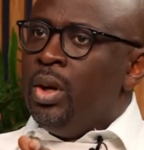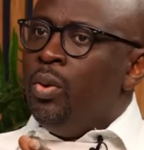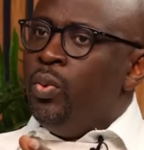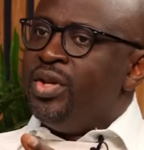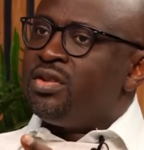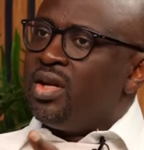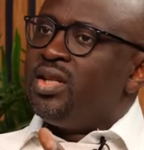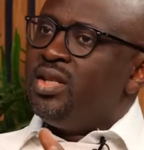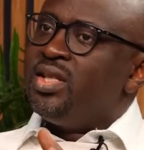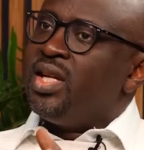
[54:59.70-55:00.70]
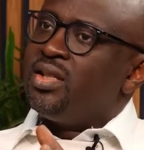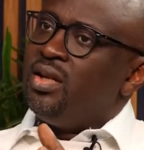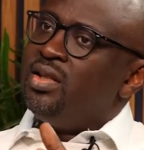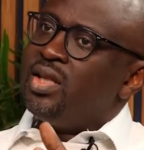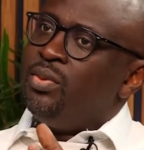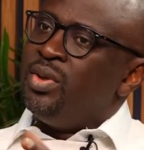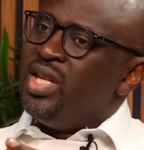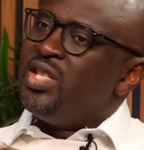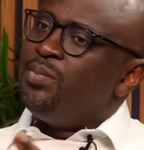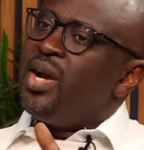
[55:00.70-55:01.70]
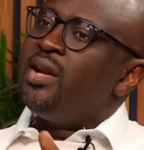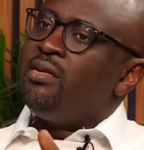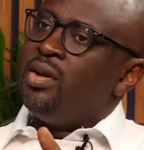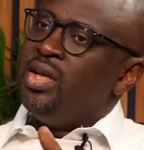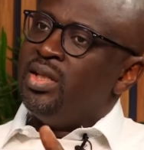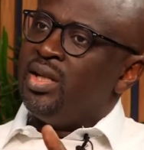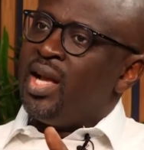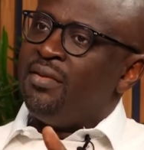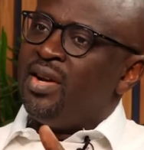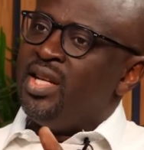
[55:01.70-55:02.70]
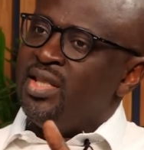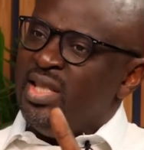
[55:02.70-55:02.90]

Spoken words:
we started this Excellence Award inspired around his life and his